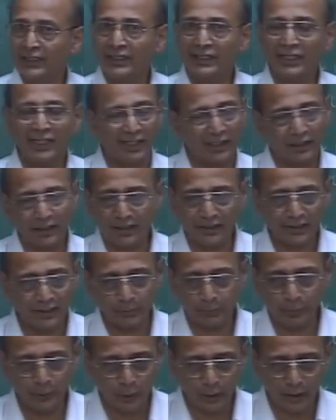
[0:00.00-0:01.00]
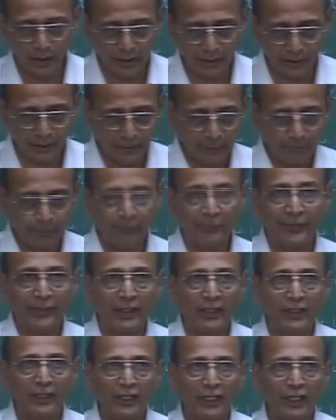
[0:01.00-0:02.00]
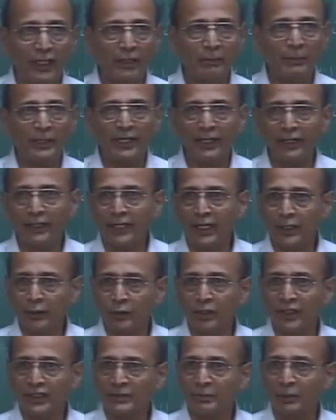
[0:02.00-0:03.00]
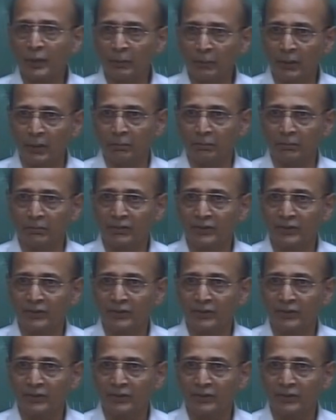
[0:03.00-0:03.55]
Yeah, this is a purely elementary calculus problem.